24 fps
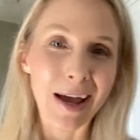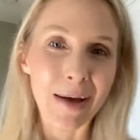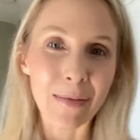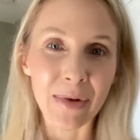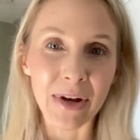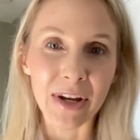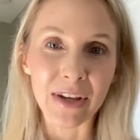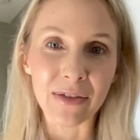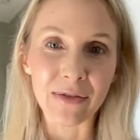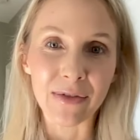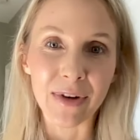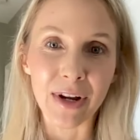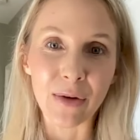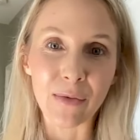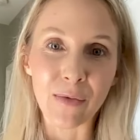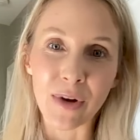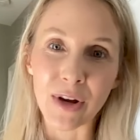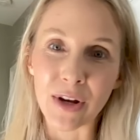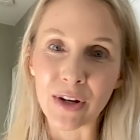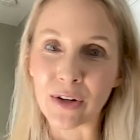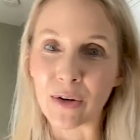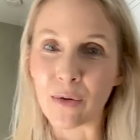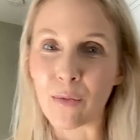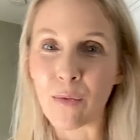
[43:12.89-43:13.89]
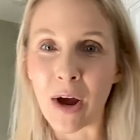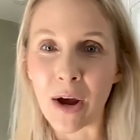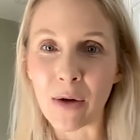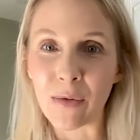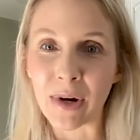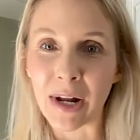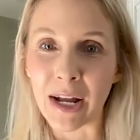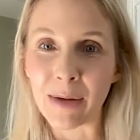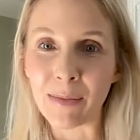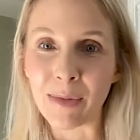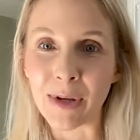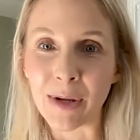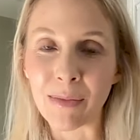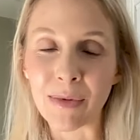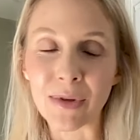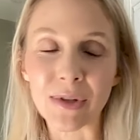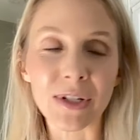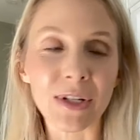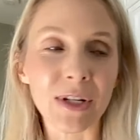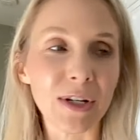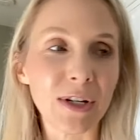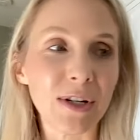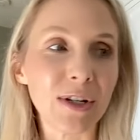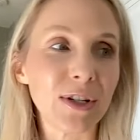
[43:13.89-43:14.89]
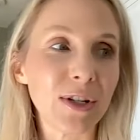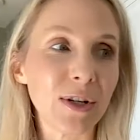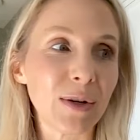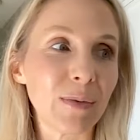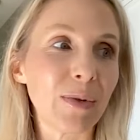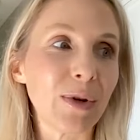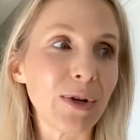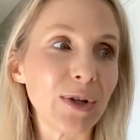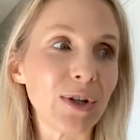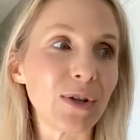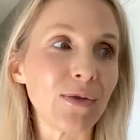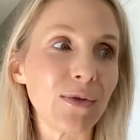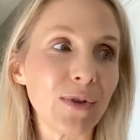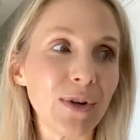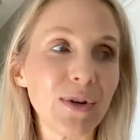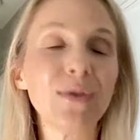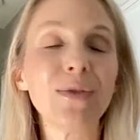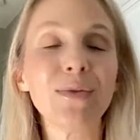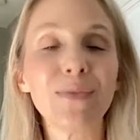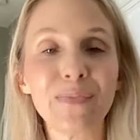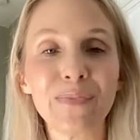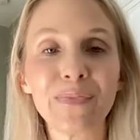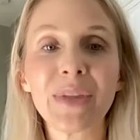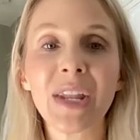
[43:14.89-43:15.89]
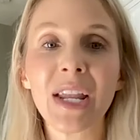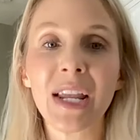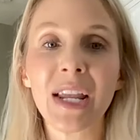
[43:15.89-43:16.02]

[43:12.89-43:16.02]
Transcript: am i the right one or why would i be able to to push through